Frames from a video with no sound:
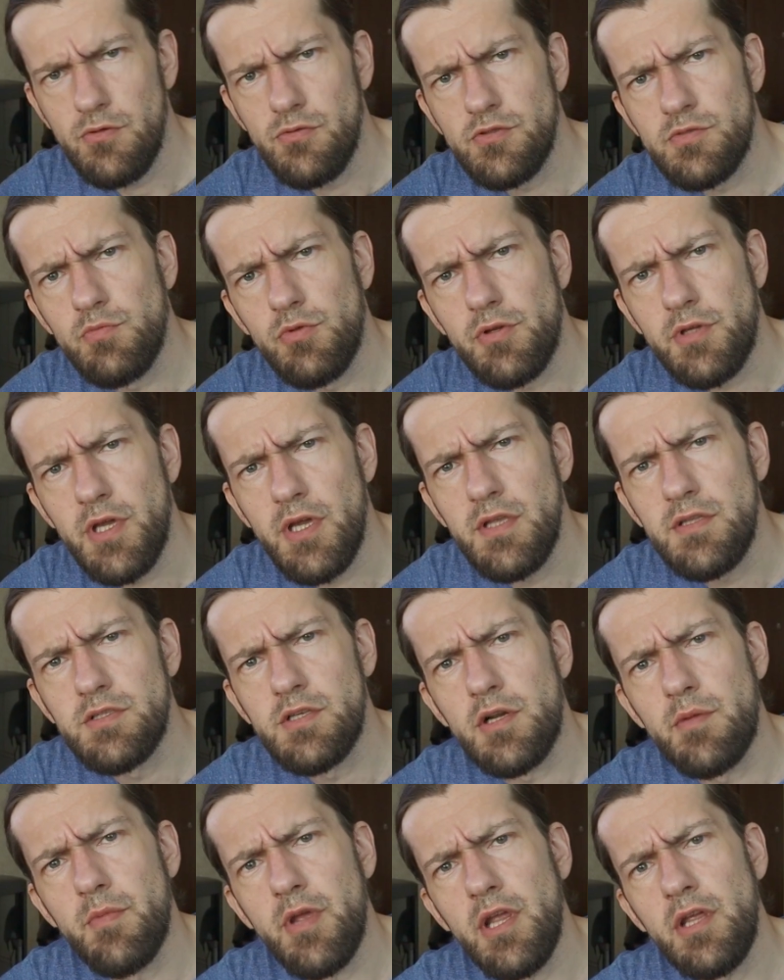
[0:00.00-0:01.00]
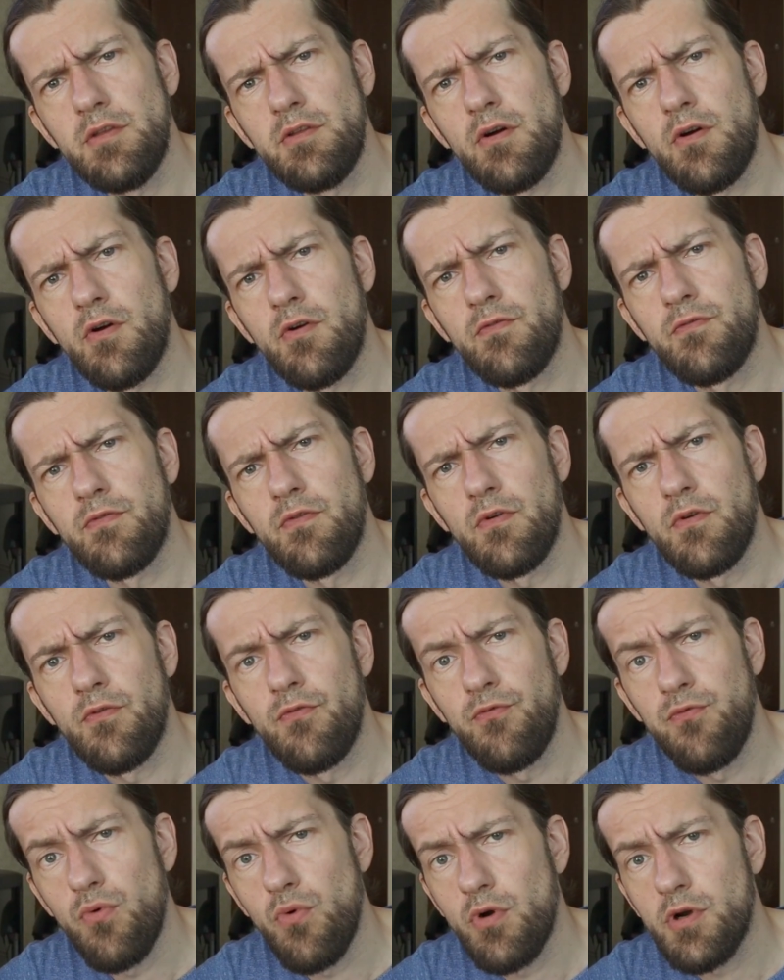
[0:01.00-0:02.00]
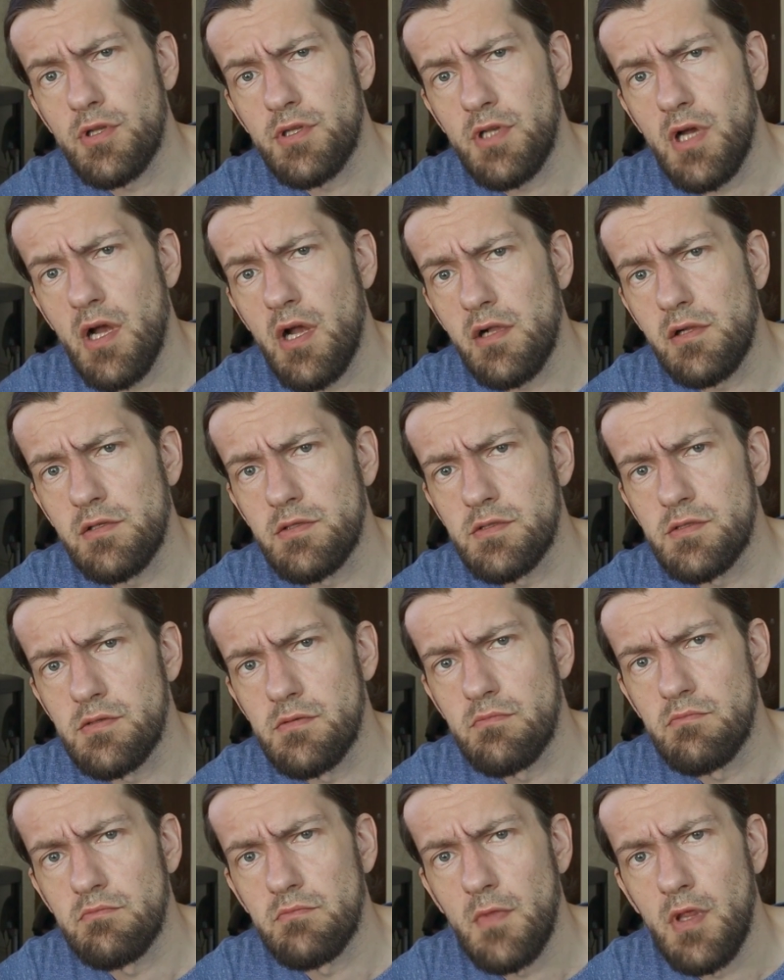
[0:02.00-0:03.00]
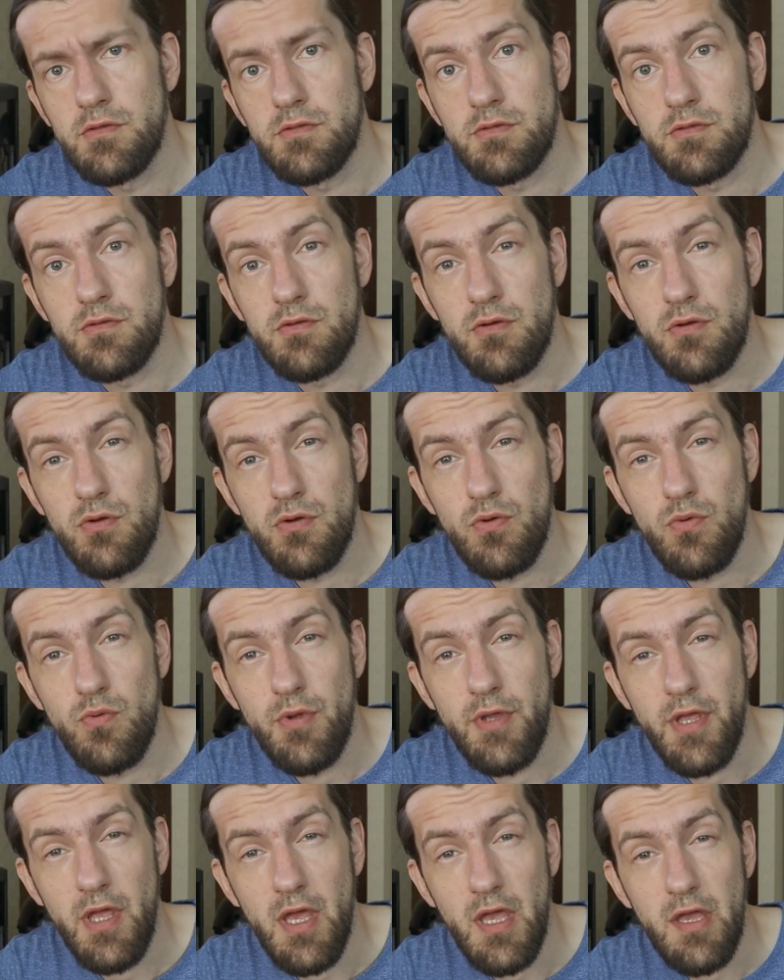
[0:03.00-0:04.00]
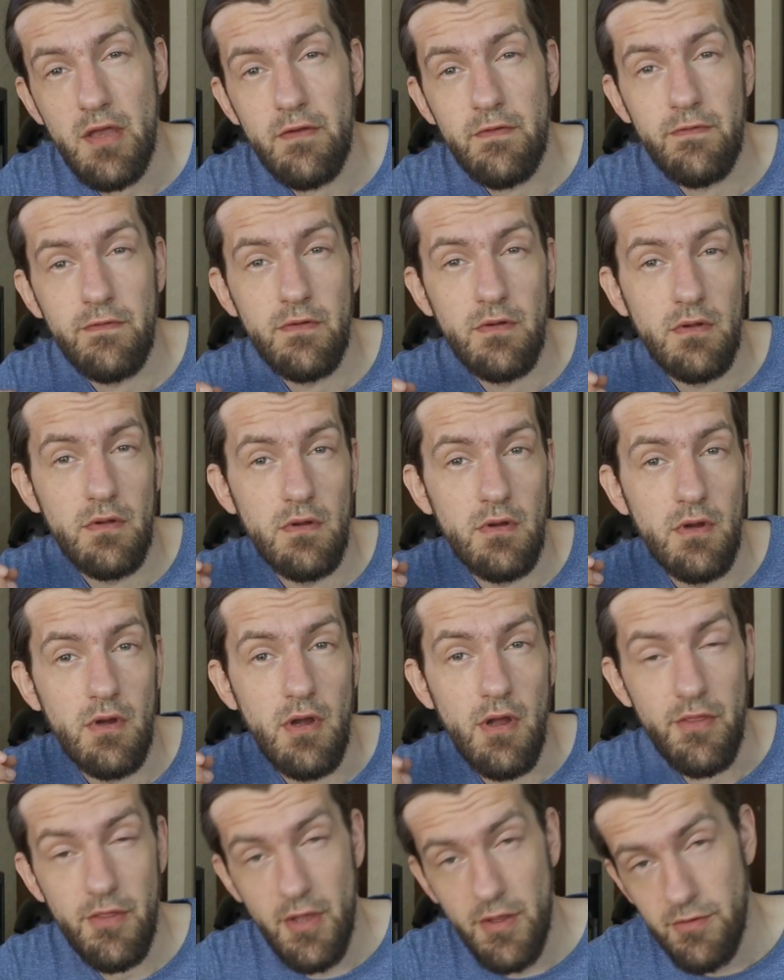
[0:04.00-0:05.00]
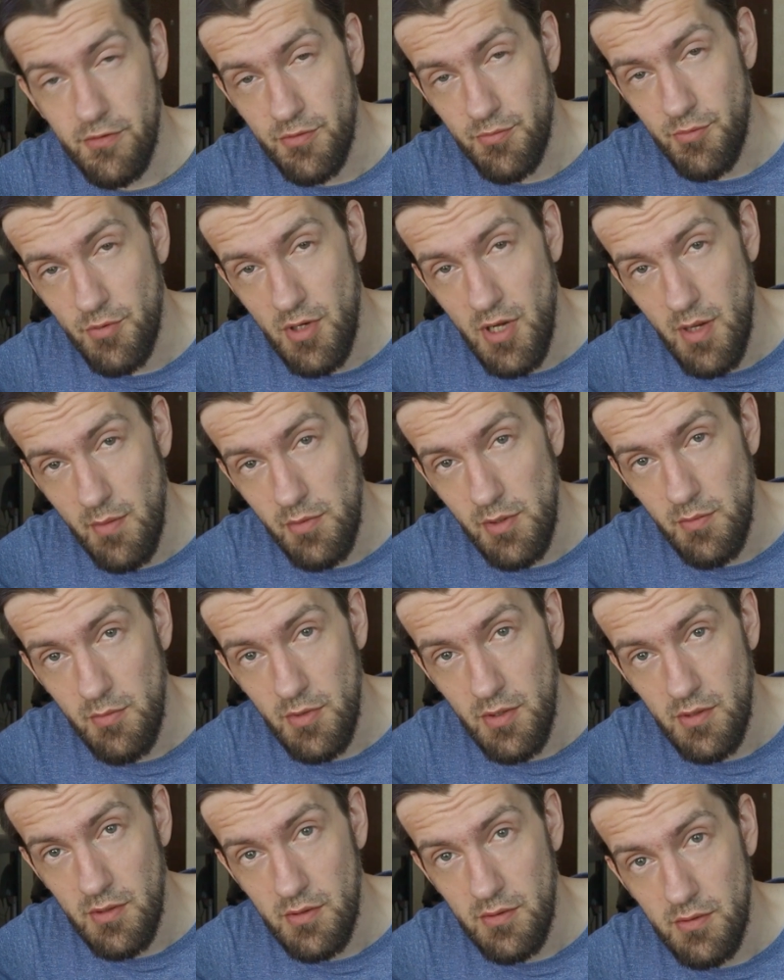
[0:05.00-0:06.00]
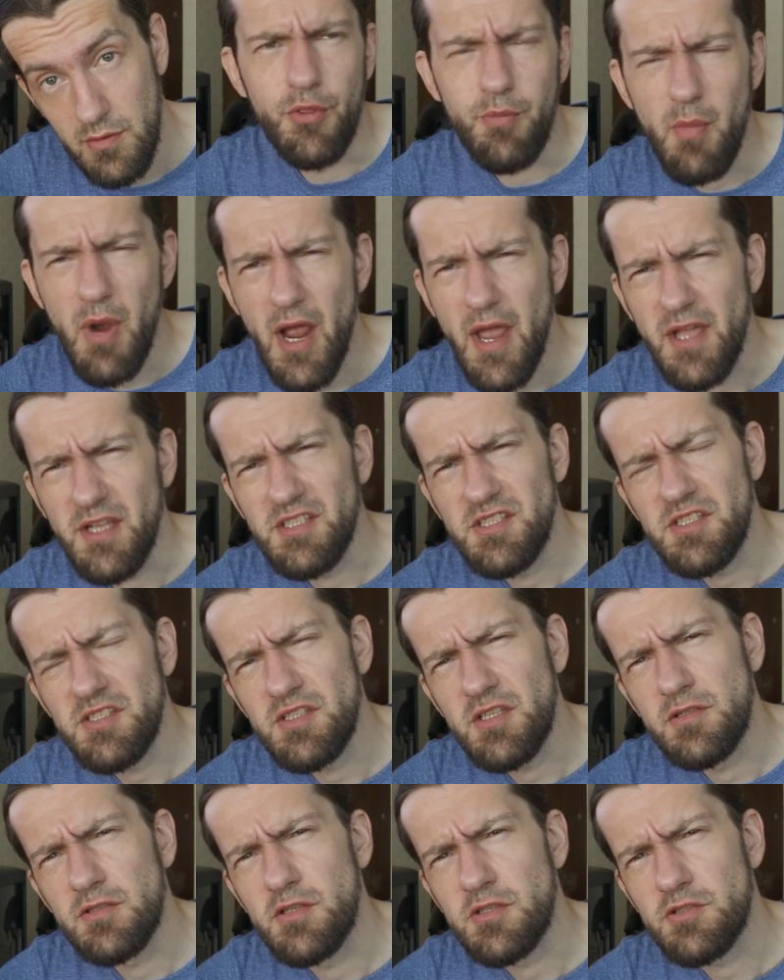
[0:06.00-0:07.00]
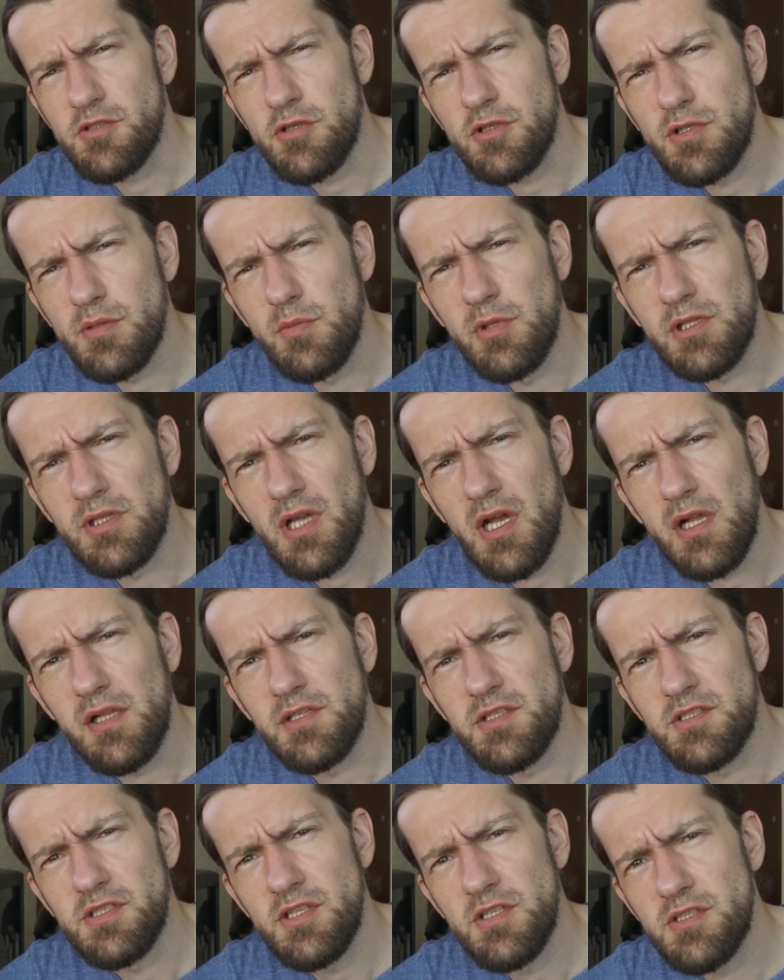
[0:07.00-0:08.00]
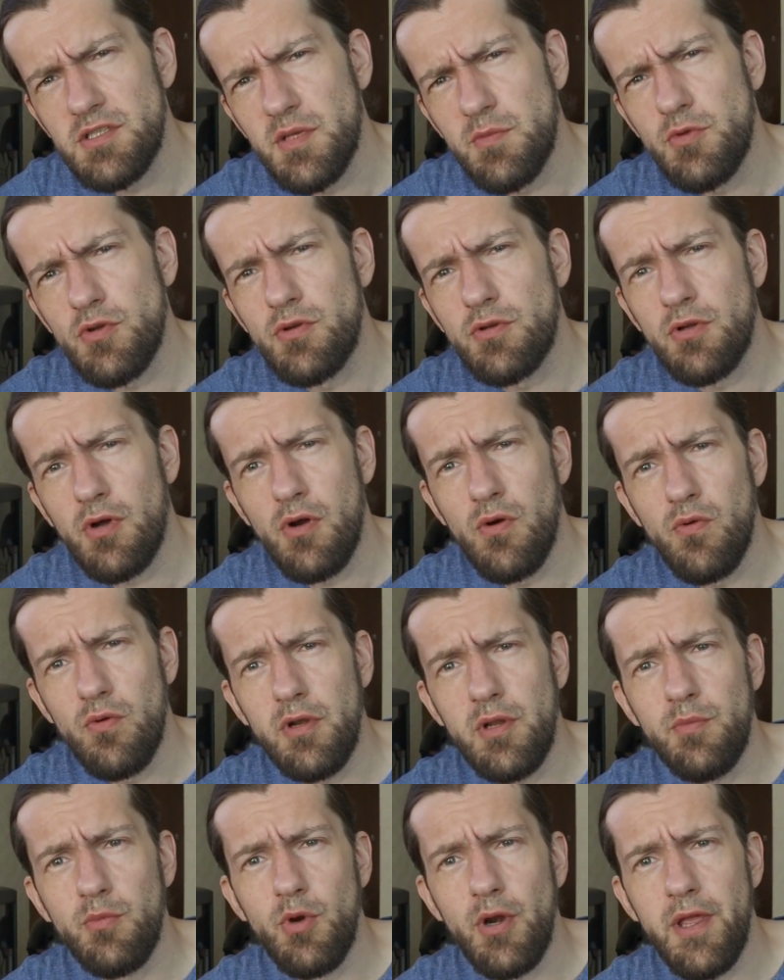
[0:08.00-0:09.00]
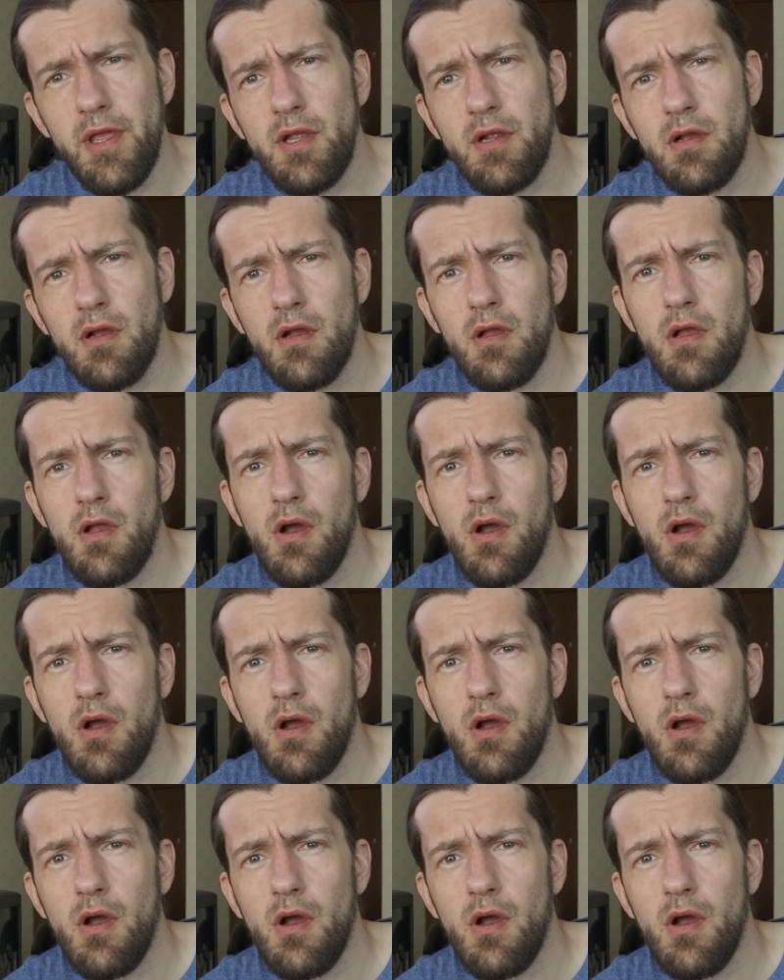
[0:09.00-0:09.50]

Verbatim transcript: those blockades are made of four tiles so we have another problem. With my existing destructible tile system you could only break